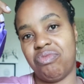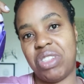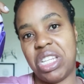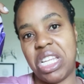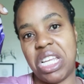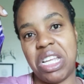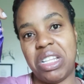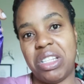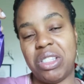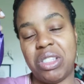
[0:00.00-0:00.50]

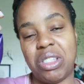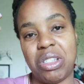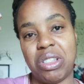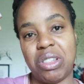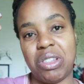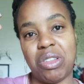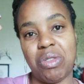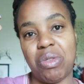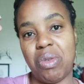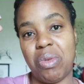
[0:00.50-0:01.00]

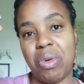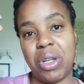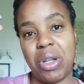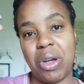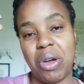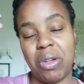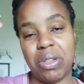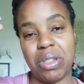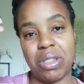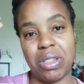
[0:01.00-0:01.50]
teens through
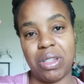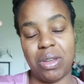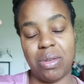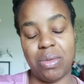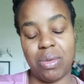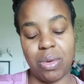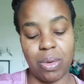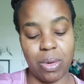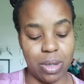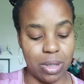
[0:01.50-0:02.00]
adults,
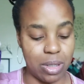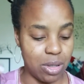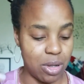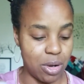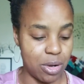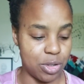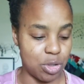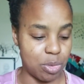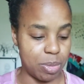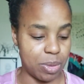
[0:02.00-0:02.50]
you'd want a
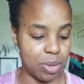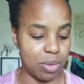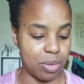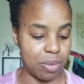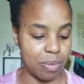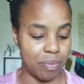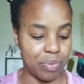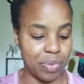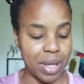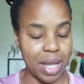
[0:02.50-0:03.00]
larger
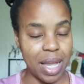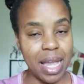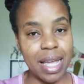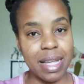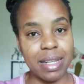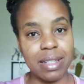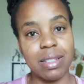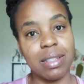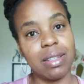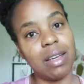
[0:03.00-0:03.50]
balloon.
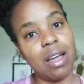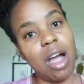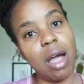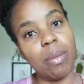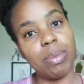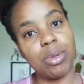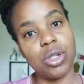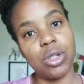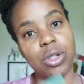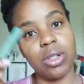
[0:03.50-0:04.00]
And
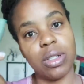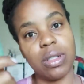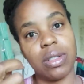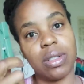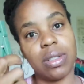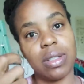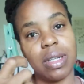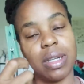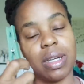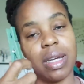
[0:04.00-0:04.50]
optional
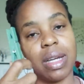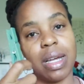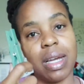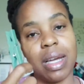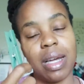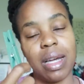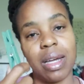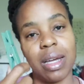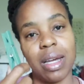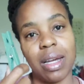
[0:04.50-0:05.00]

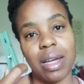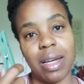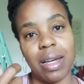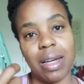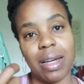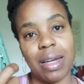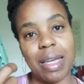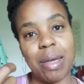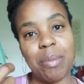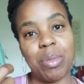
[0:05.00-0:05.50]

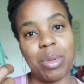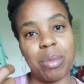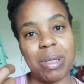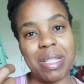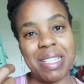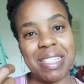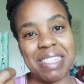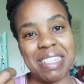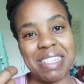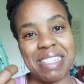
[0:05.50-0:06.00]

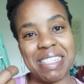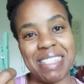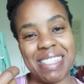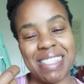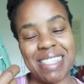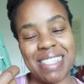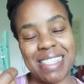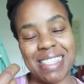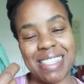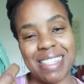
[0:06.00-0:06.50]
implement
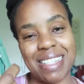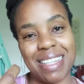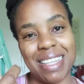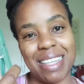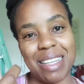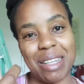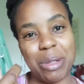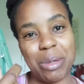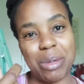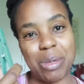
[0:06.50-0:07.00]
is
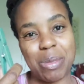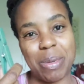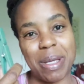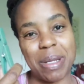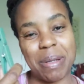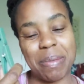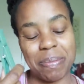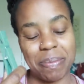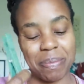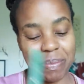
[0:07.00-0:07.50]
a
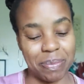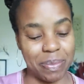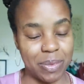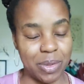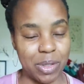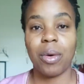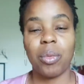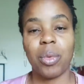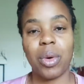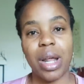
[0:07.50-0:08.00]
clothespin.
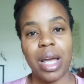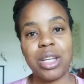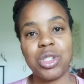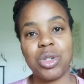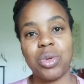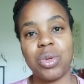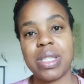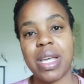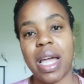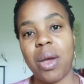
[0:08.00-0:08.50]
What I
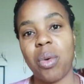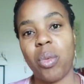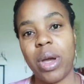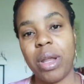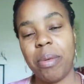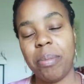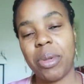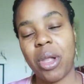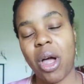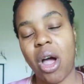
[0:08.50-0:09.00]
do is I
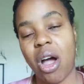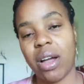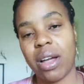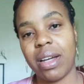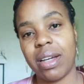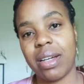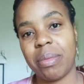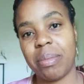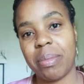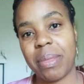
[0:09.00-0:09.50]
wet
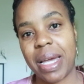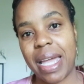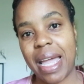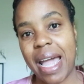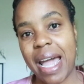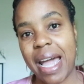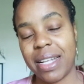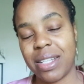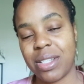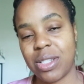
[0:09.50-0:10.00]
block my
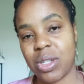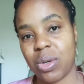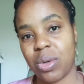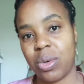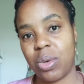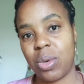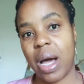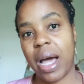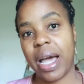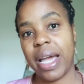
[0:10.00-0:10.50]
hat.
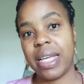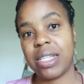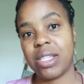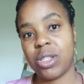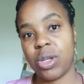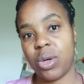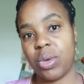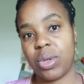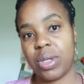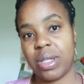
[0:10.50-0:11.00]
So I
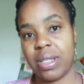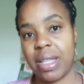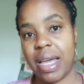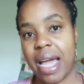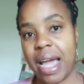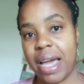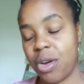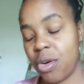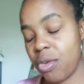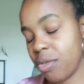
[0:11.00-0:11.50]
soaked the hat